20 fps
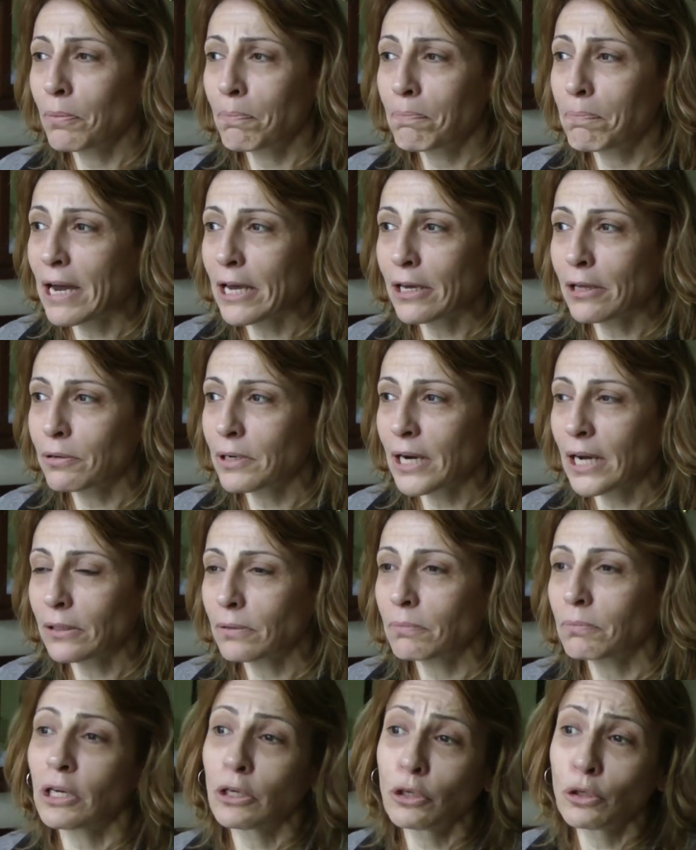By
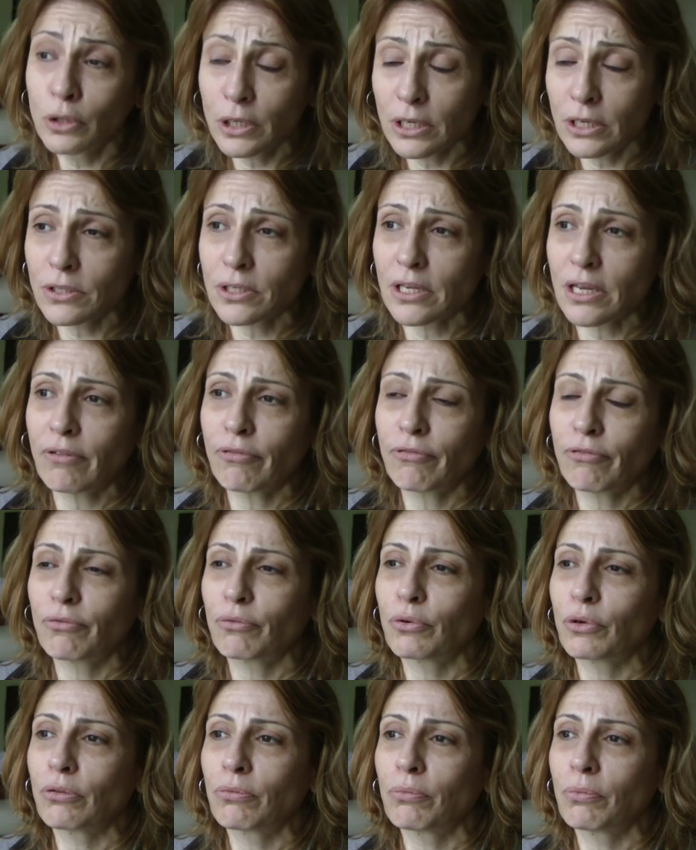UNICEF,
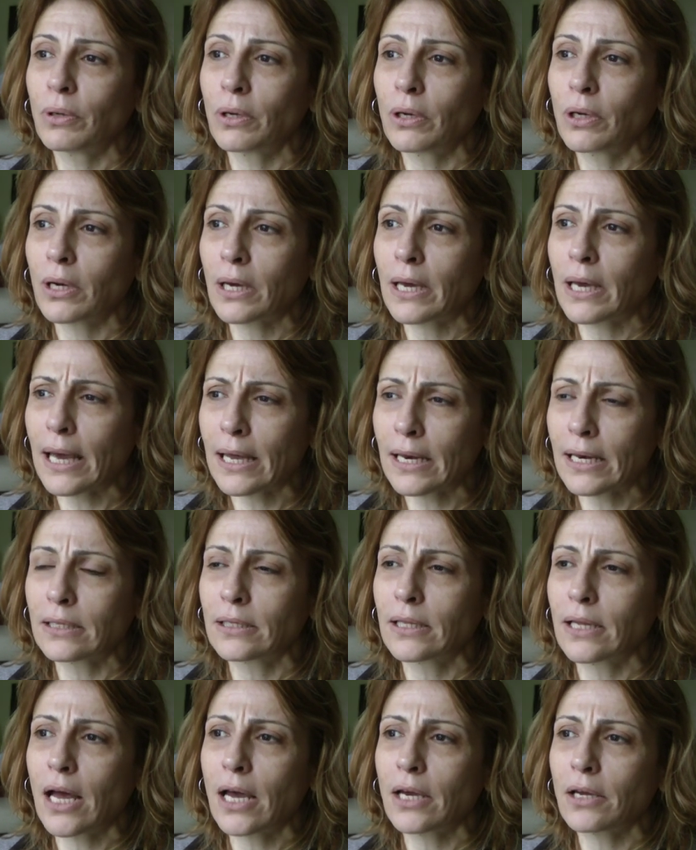with
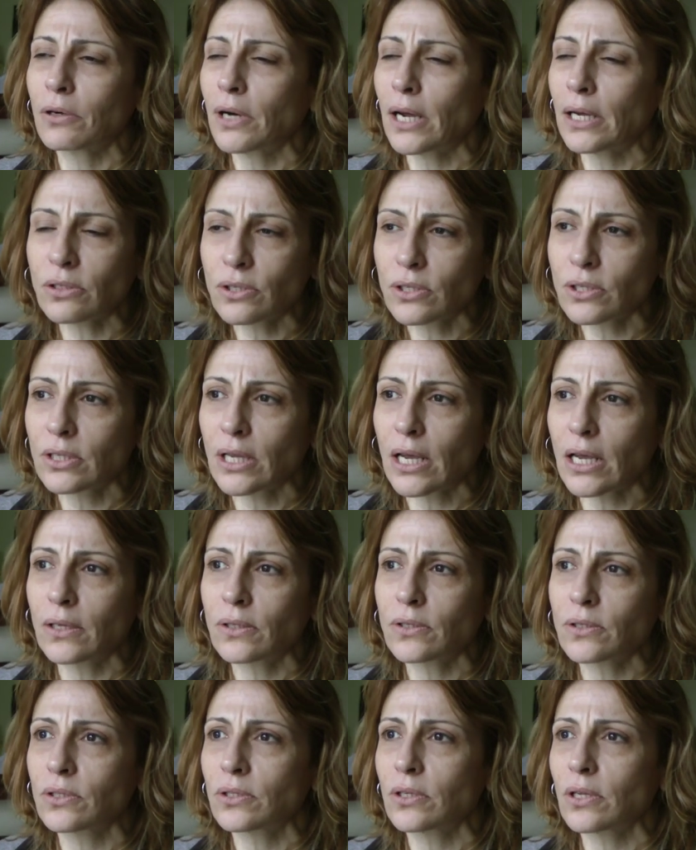Canada, United
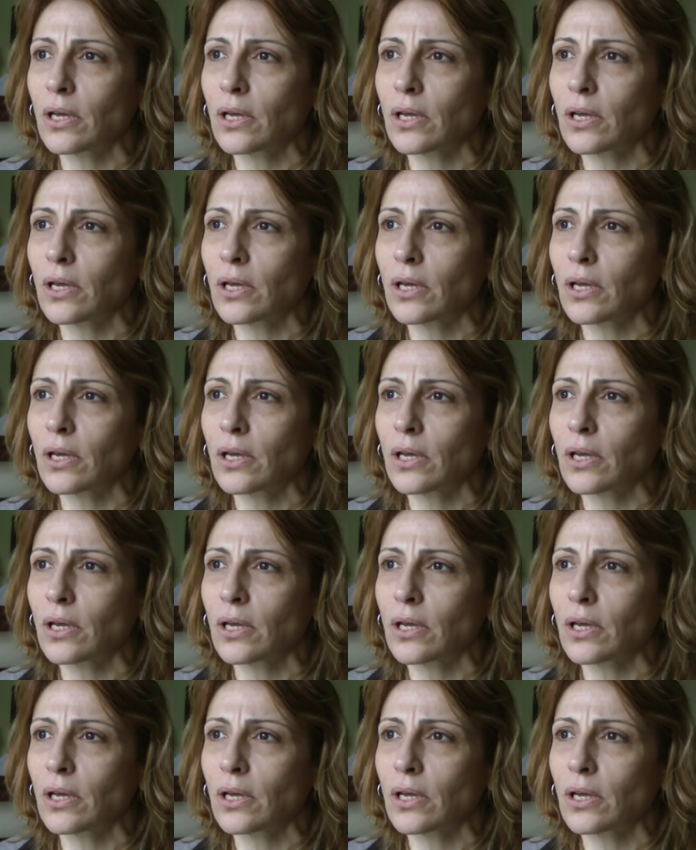States,